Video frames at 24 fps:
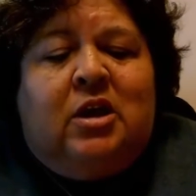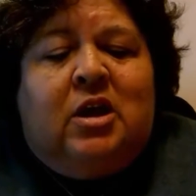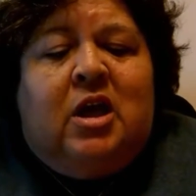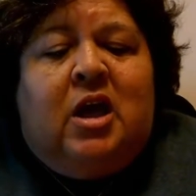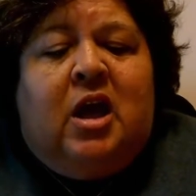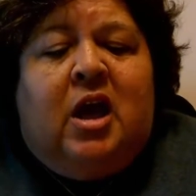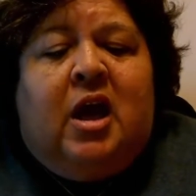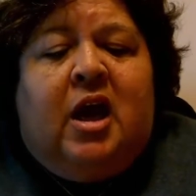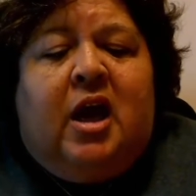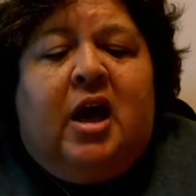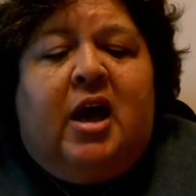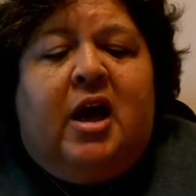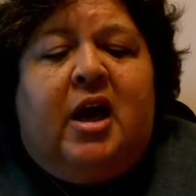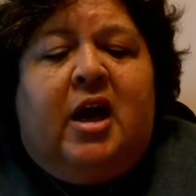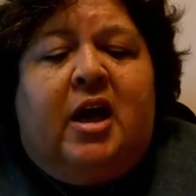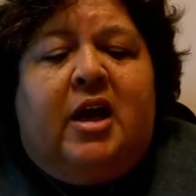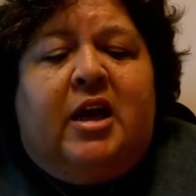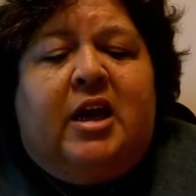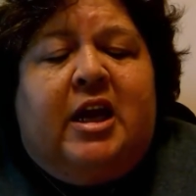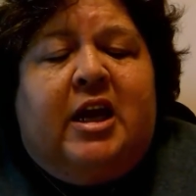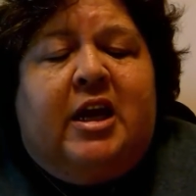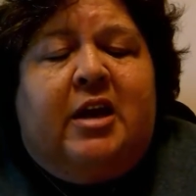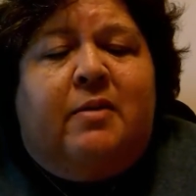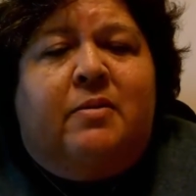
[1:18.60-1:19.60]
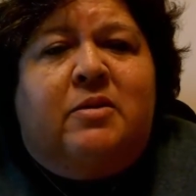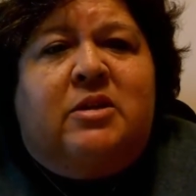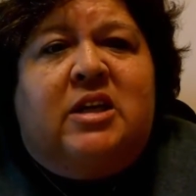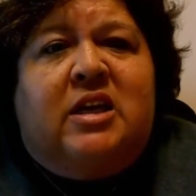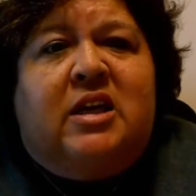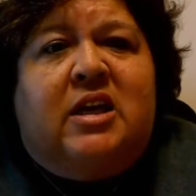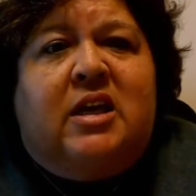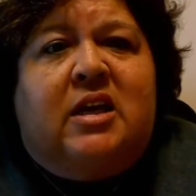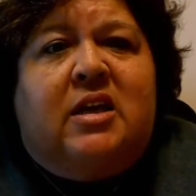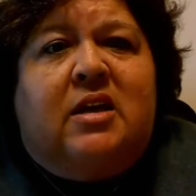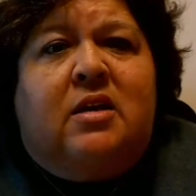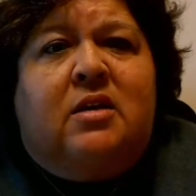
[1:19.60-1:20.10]
An
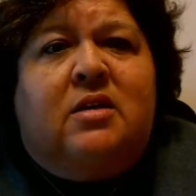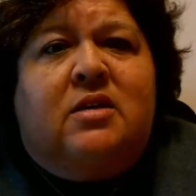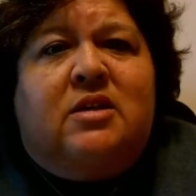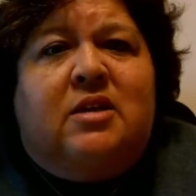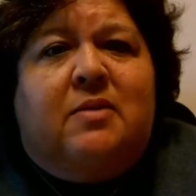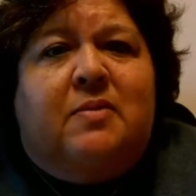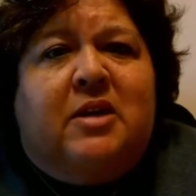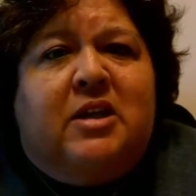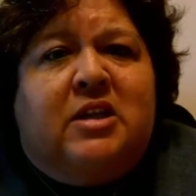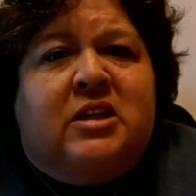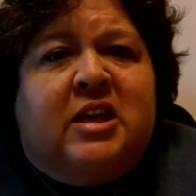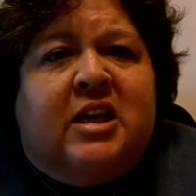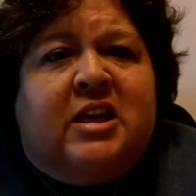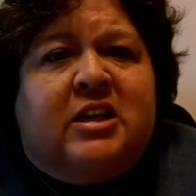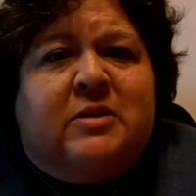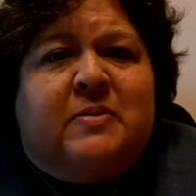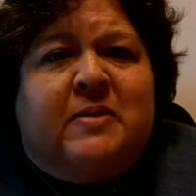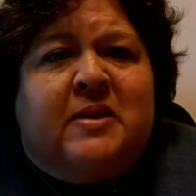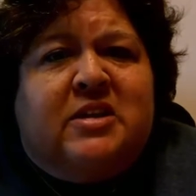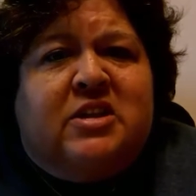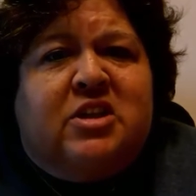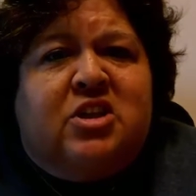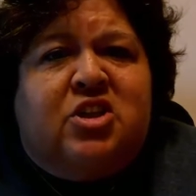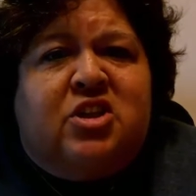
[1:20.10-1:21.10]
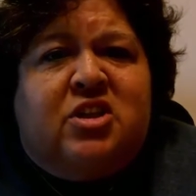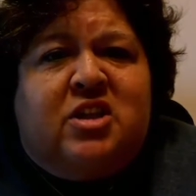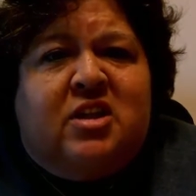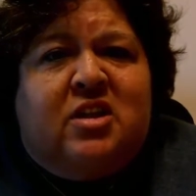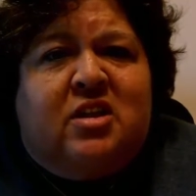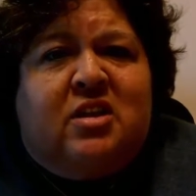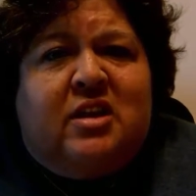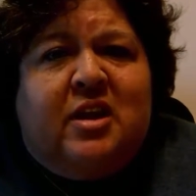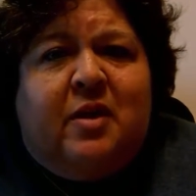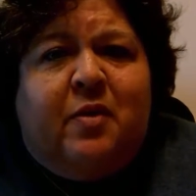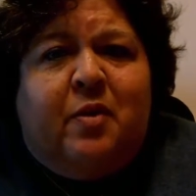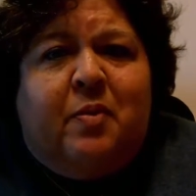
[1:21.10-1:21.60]
EMT sent me a text message, said that they
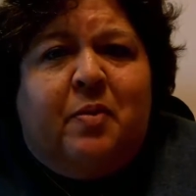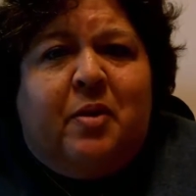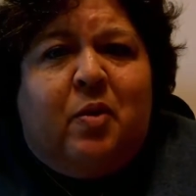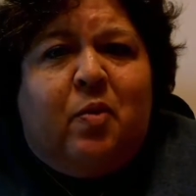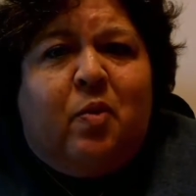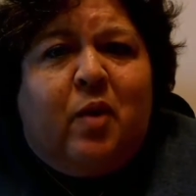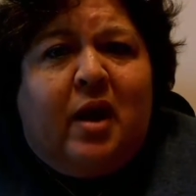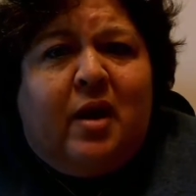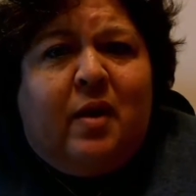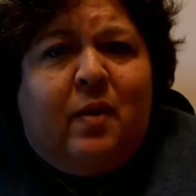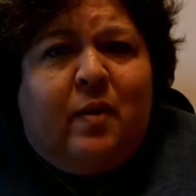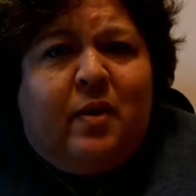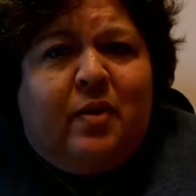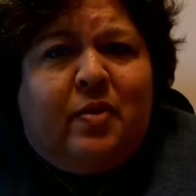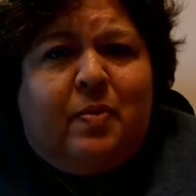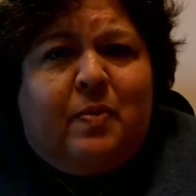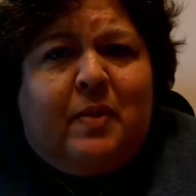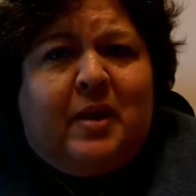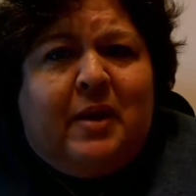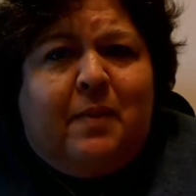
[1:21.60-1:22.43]
would be right with me.